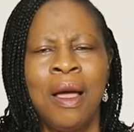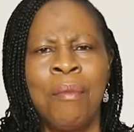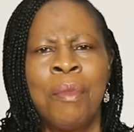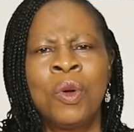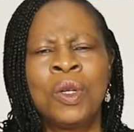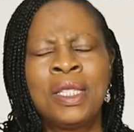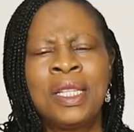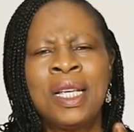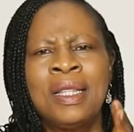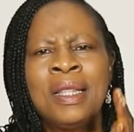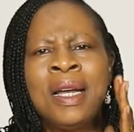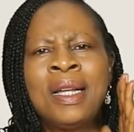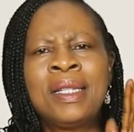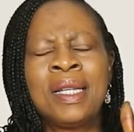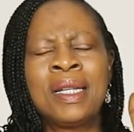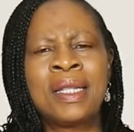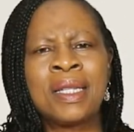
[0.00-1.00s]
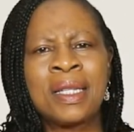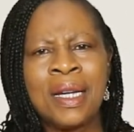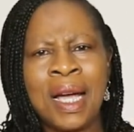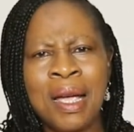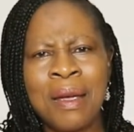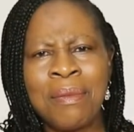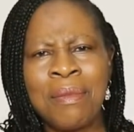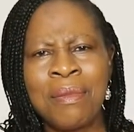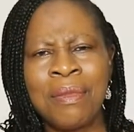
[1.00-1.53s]
But you see, there is a
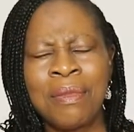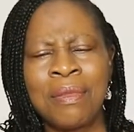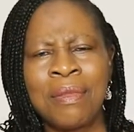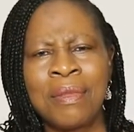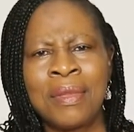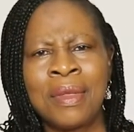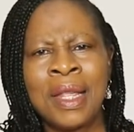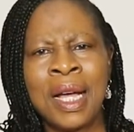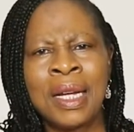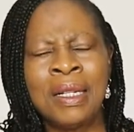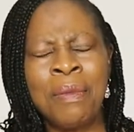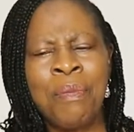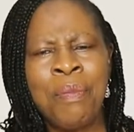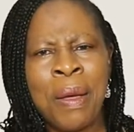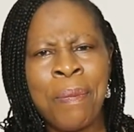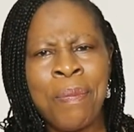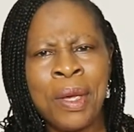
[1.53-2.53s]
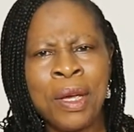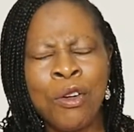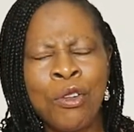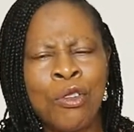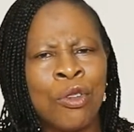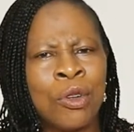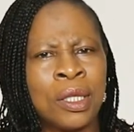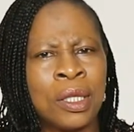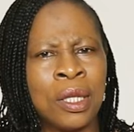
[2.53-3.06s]
time that the baby
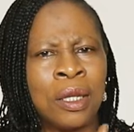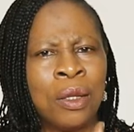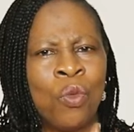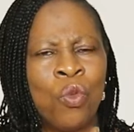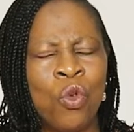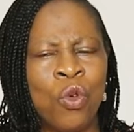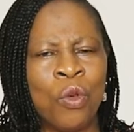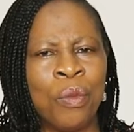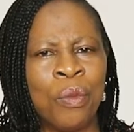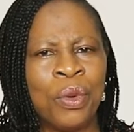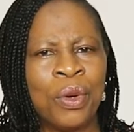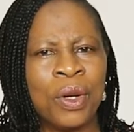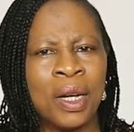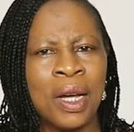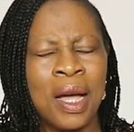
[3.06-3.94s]
grows in the womb,